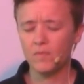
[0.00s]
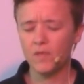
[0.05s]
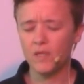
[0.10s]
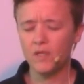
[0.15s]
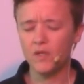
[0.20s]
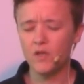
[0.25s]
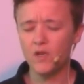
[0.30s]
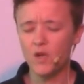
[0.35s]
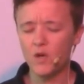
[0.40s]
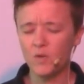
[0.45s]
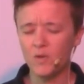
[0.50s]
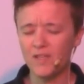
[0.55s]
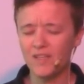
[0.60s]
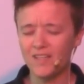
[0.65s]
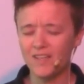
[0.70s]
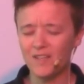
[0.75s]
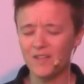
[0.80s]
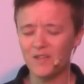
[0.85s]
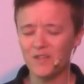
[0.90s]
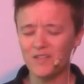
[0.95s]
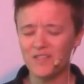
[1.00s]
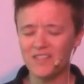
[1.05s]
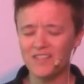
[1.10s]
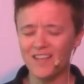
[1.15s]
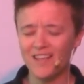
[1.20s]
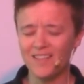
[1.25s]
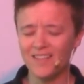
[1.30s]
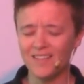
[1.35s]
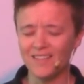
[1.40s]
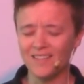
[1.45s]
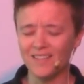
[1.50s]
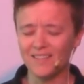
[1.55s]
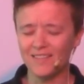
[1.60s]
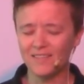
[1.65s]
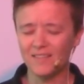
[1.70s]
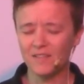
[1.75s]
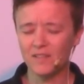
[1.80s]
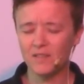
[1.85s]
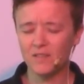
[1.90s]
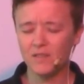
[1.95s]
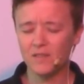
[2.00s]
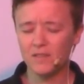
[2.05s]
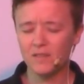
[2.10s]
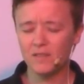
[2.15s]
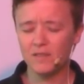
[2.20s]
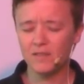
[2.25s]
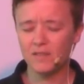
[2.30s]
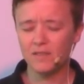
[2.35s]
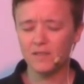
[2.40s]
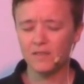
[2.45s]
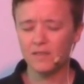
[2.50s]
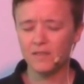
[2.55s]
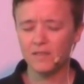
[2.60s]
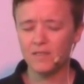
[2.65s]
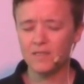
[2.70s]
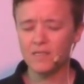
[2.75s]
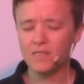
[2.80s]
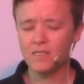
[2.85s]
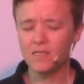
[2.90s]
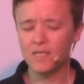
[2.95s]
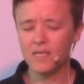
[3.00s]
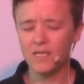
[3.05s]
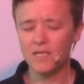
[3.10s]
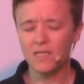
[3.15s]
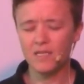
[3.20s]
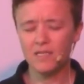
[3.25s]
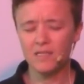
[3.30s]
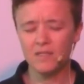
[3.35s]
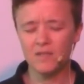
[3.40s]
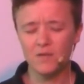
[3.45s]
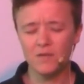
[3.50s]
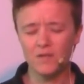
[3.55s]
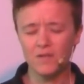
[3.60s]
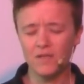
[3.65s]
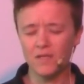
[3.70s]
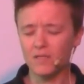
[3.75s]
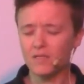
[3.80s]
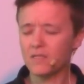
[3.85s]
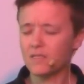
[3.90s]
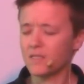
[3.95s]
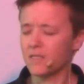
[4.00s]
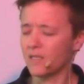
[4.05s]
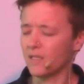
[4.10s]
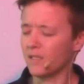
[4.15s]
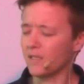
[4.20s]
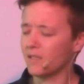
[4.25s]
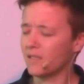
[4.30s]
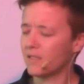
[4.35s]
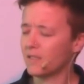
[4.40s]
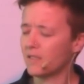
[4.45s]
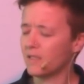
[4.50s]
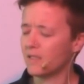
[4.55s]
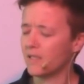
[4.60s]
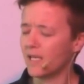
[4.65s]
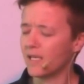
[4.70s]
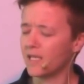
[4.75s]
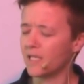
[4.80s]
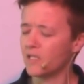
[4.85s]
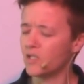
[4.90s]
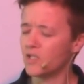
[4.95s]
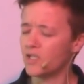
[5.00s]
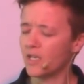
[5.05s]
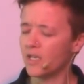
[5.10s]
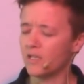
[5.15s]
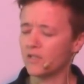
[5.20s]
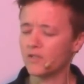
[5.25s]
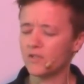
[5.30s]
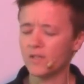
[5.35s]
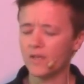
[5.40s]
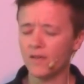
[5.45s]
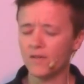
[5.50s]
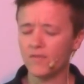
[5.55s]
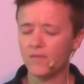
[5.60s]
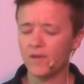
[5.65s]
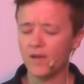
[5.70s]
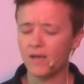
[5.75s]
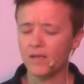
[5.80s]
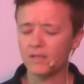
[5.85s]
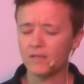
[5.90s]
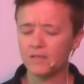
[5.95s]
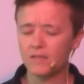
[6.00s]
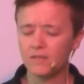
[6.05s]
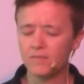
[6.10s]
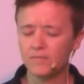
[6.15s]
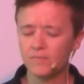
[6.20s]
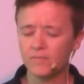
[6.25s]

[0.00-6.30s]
And knowing that there is nothing, seen or unseen, that can change that fact.